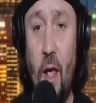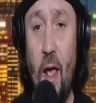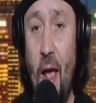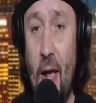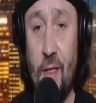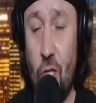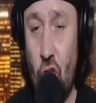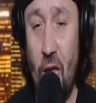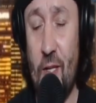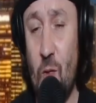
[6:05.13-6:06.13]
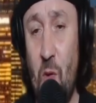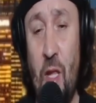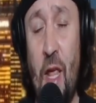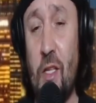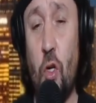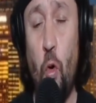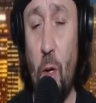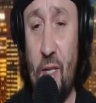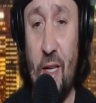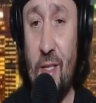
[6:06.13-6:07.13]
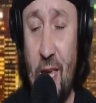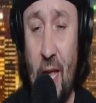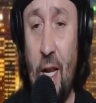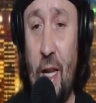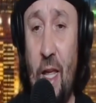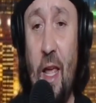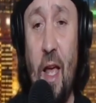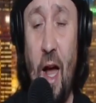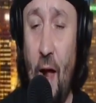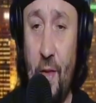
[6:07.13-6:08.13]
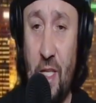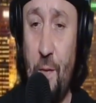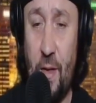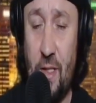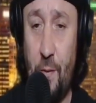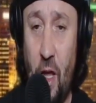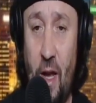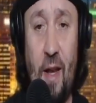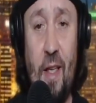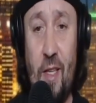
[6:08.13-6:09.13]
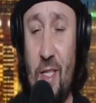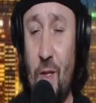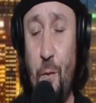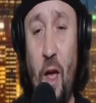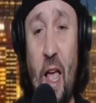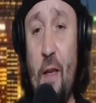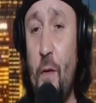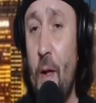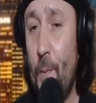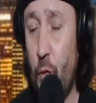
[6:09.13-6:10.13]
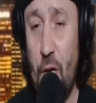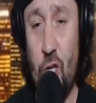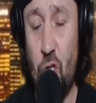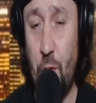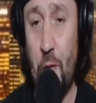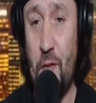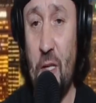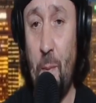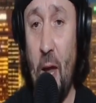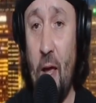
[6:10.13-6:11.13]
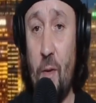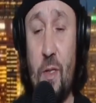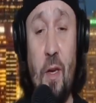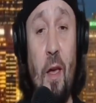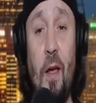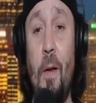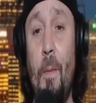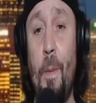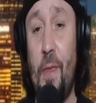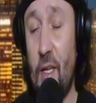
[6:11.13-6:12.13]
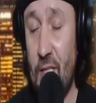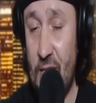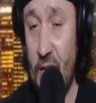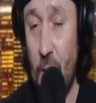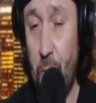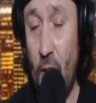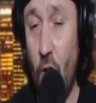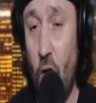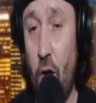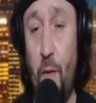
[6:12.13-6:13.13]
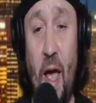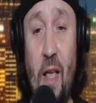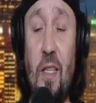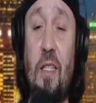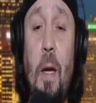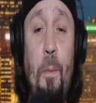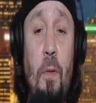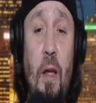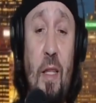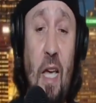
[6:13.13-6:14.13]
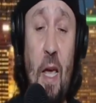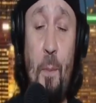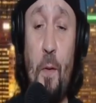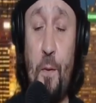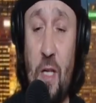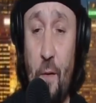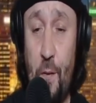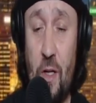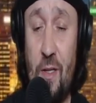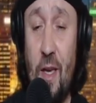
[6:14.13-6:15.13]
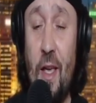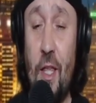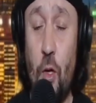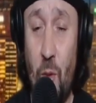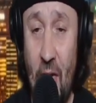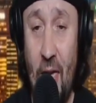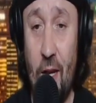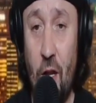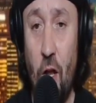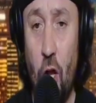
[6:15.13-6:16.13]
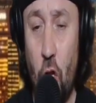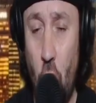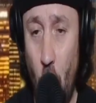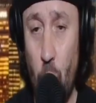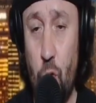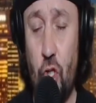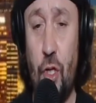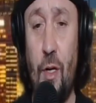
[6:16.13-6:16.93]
has a chance to be the next Cortez Kennedy on the defensive line. 6'5", 315 pounds, doesn't take a play off, has a type of toughness you can't coach.